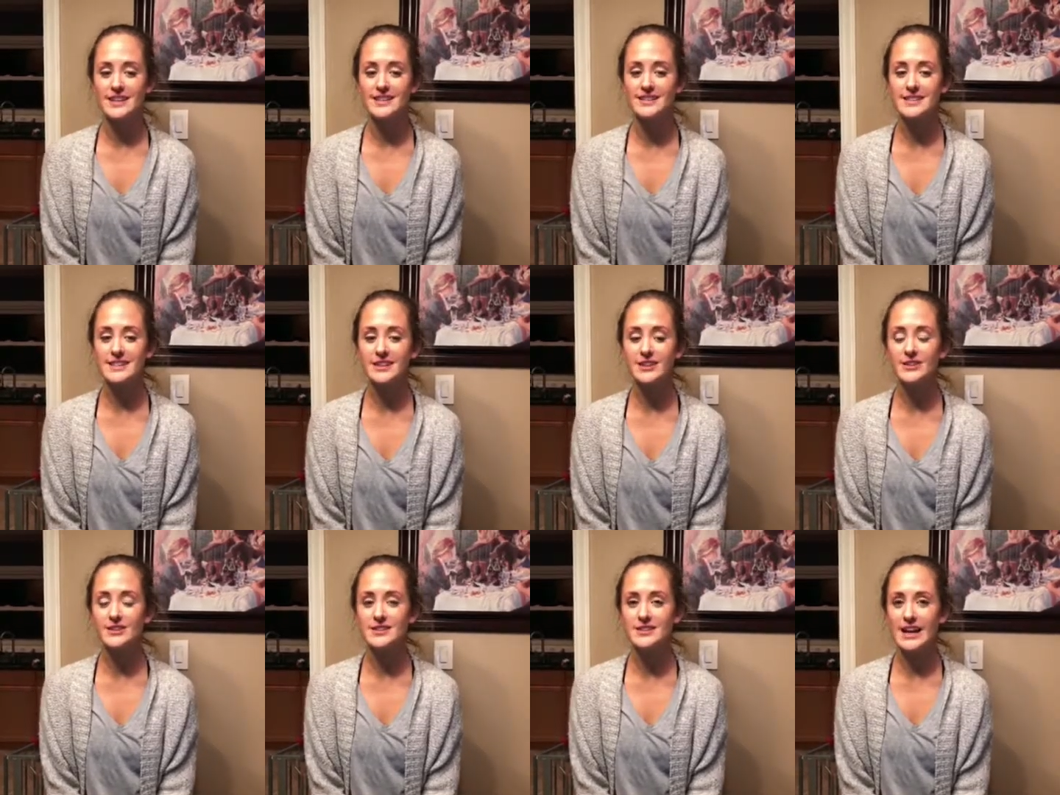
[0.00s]

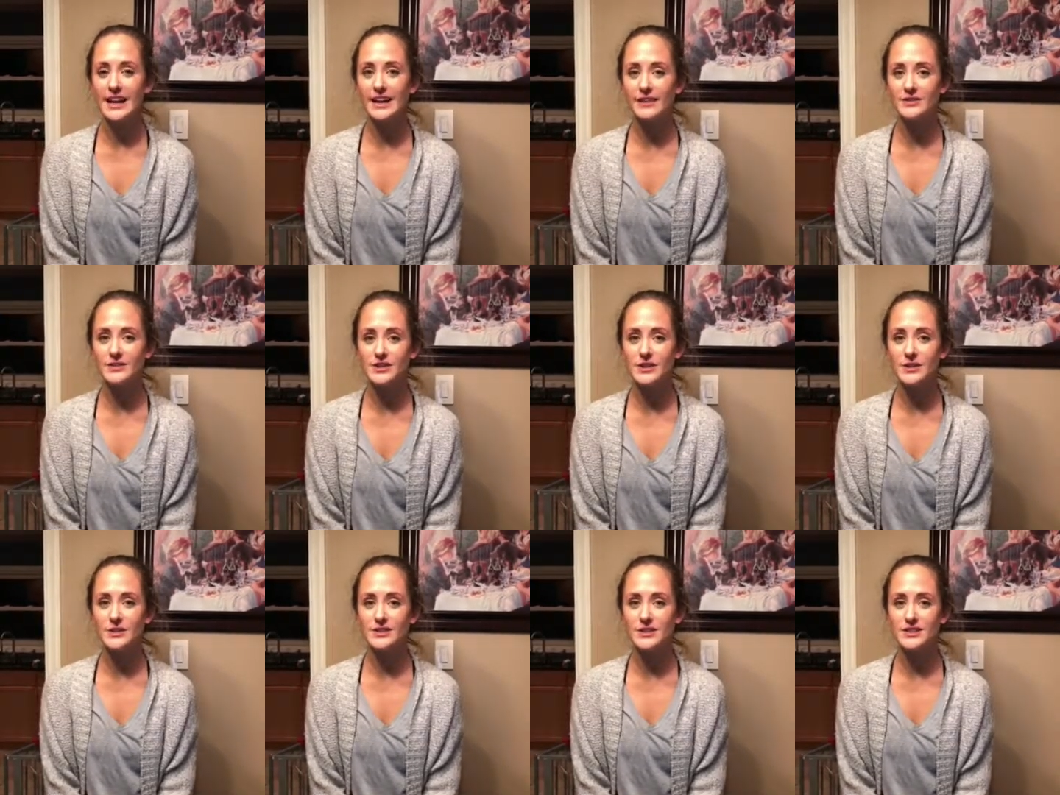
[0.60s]
skills I have
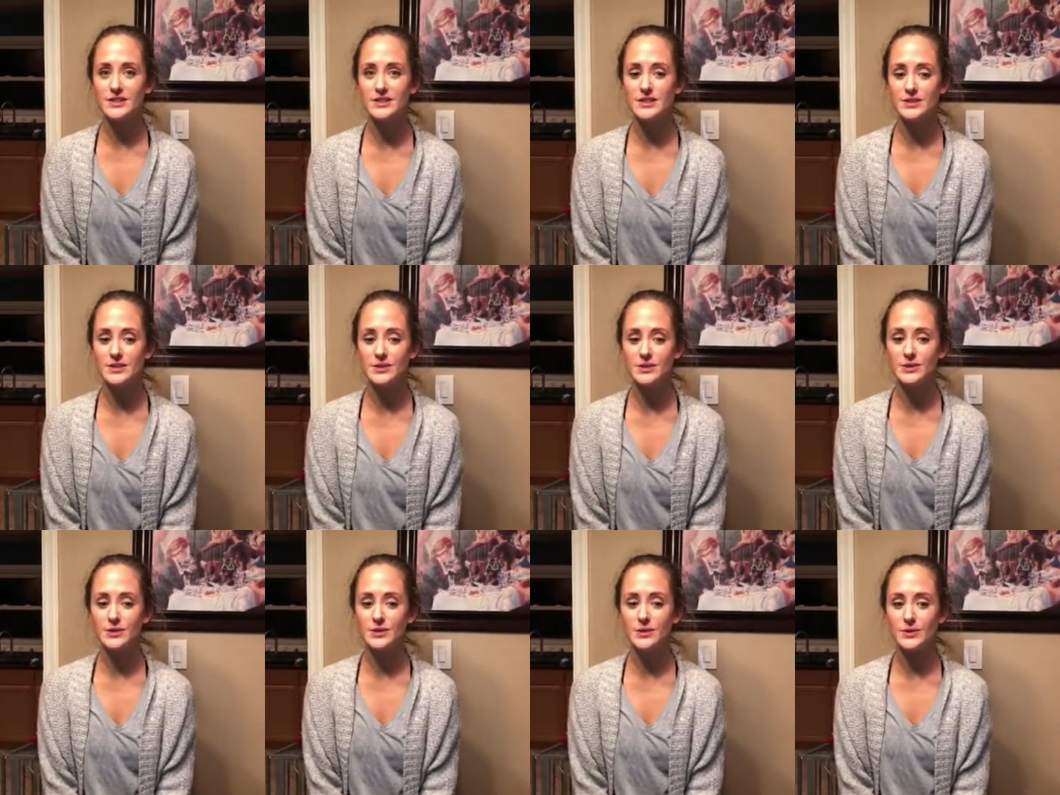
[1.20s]
chosen
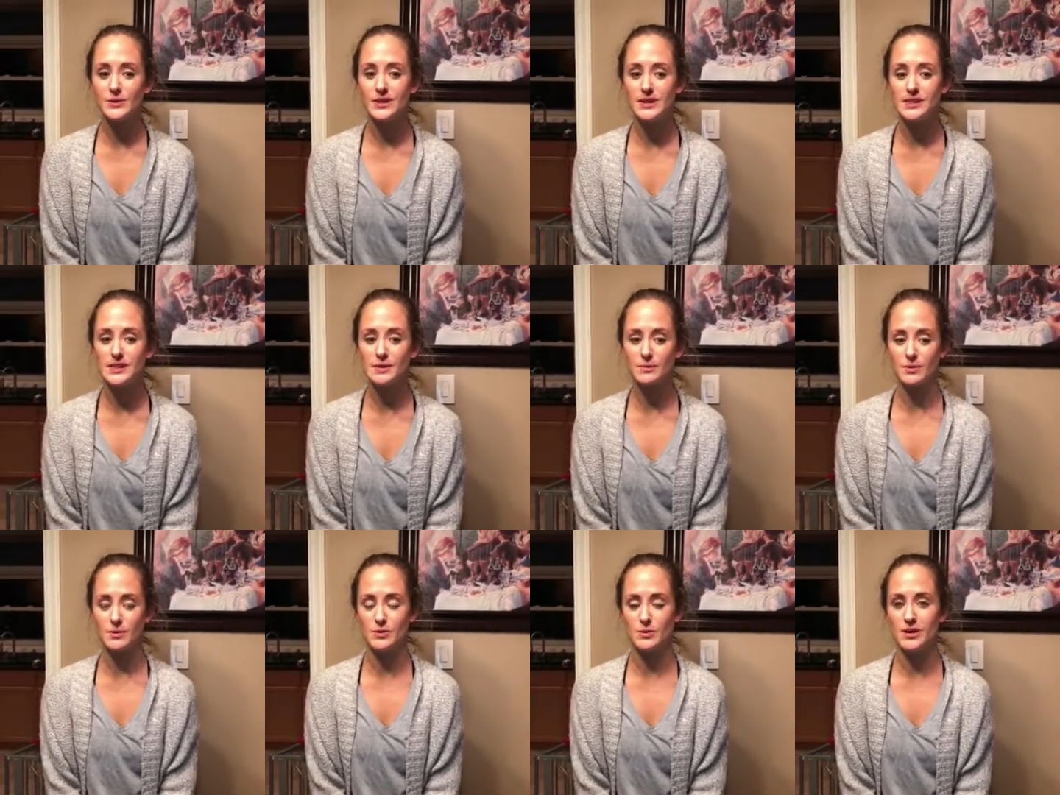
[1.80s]
to
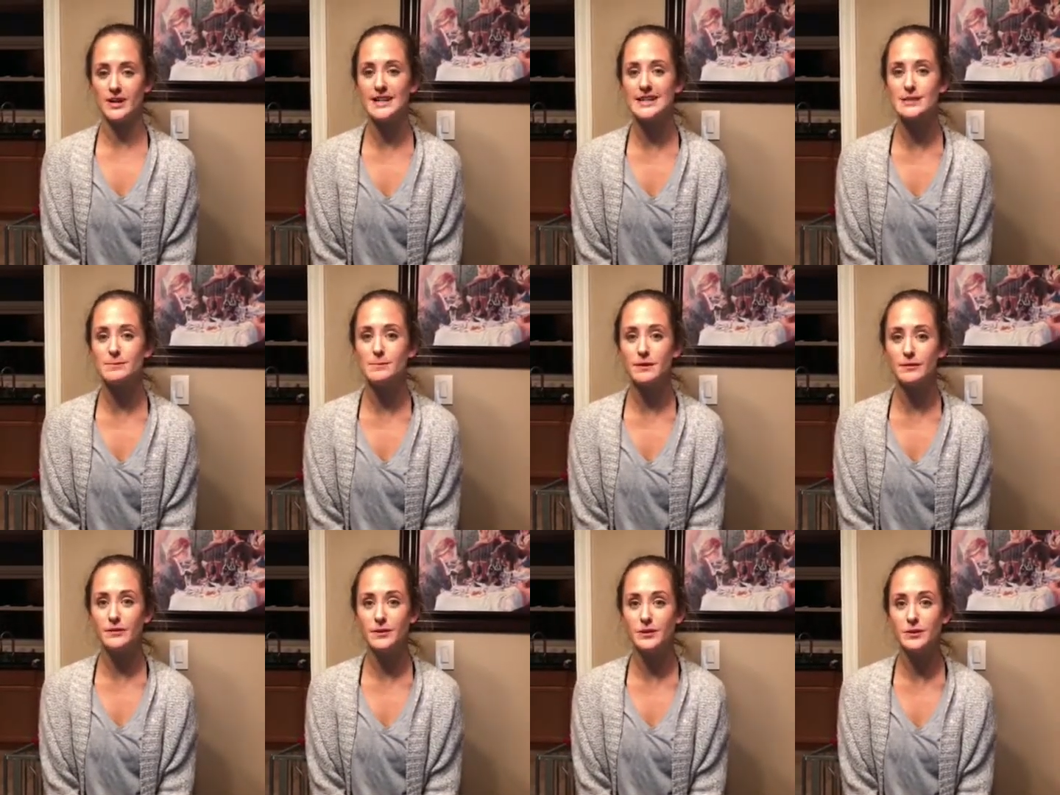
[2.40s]
explore is
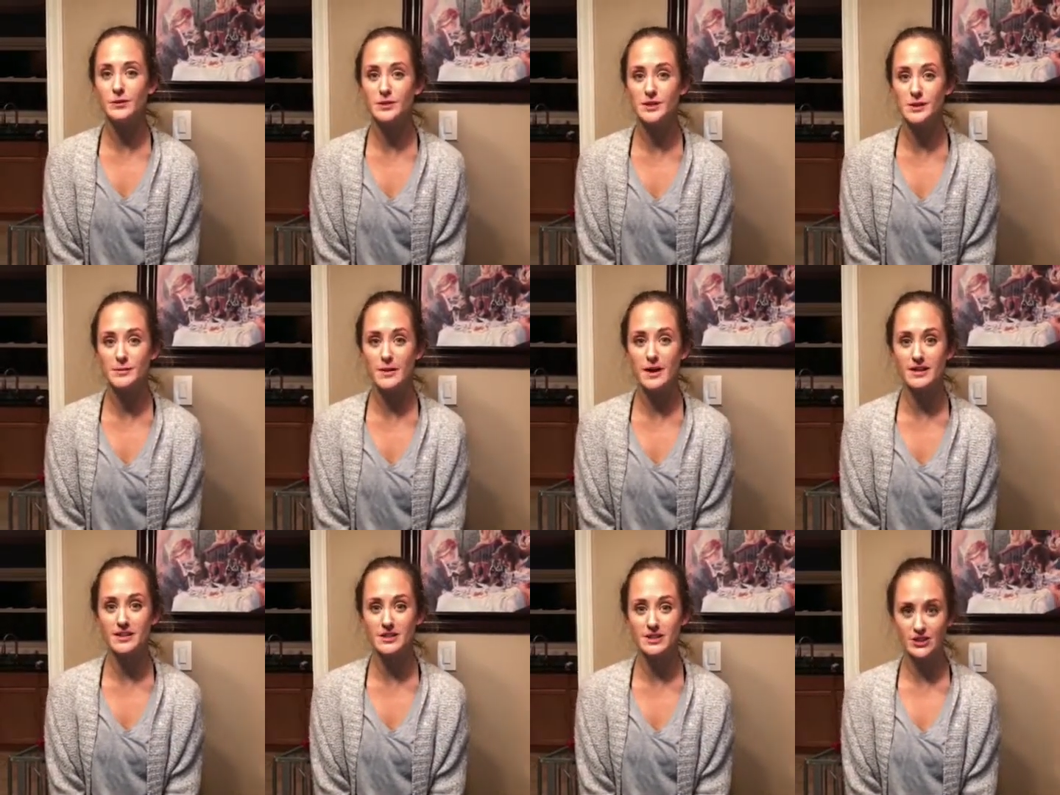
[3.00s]
pivotal
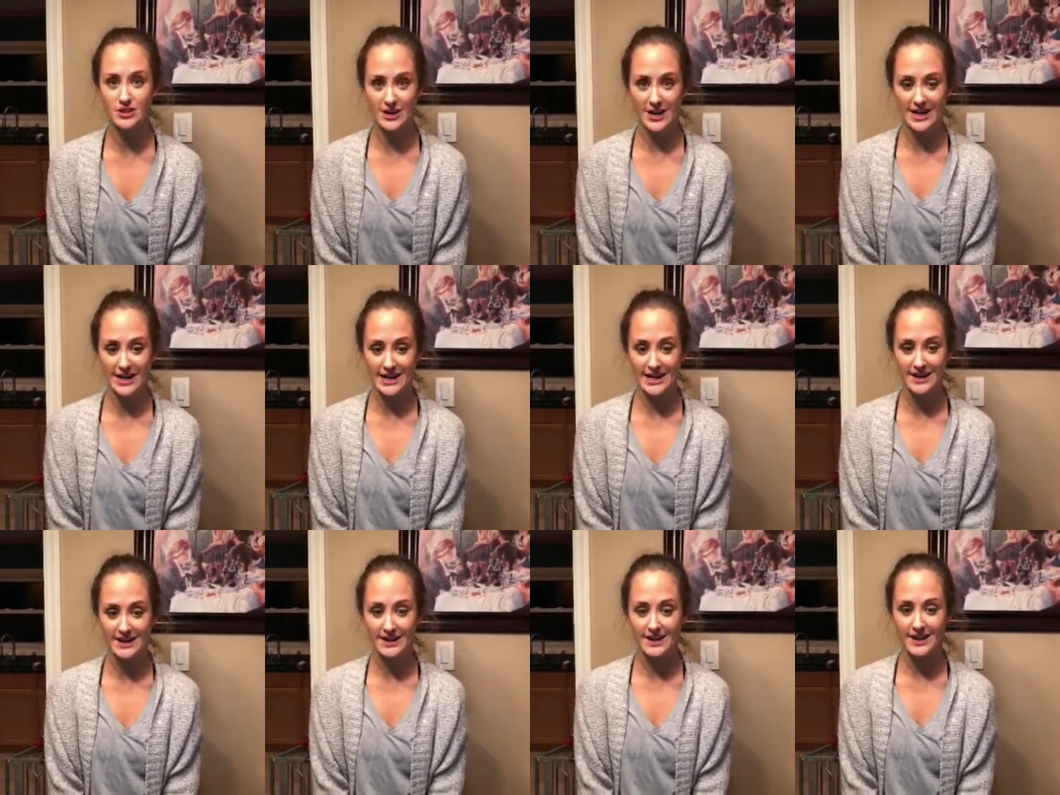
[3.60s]
response
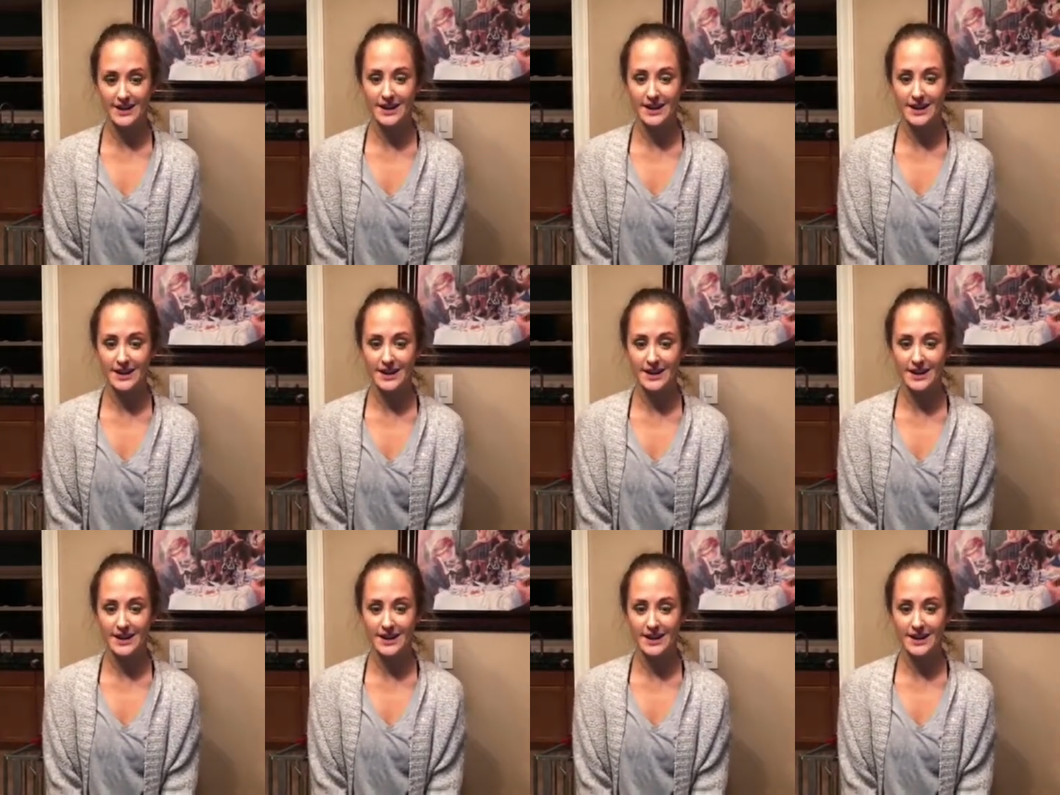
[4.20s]
training.